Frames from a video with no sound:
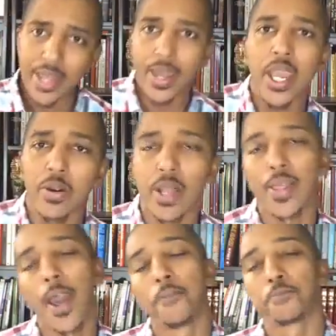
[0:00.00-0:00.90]
hearing
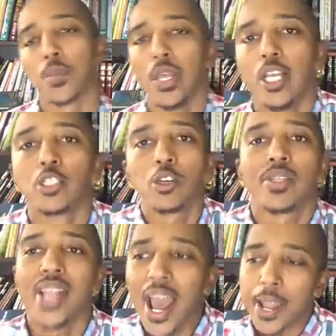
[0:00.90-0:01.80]
that. So
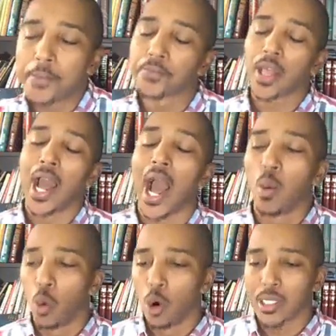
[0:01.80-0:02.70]
tonight, I
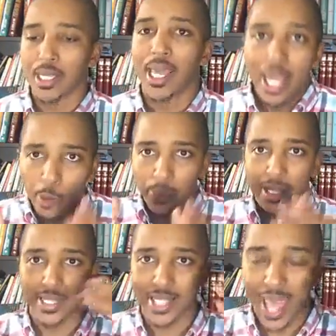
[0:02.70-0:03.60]
want to help
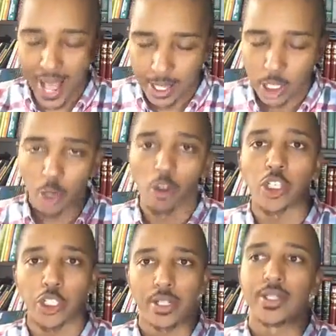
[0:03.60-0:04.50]
us as
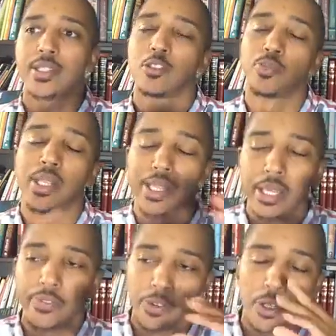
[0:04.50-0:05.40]
Christians, as
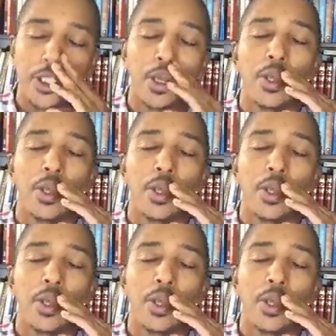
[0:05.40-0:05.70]
believers,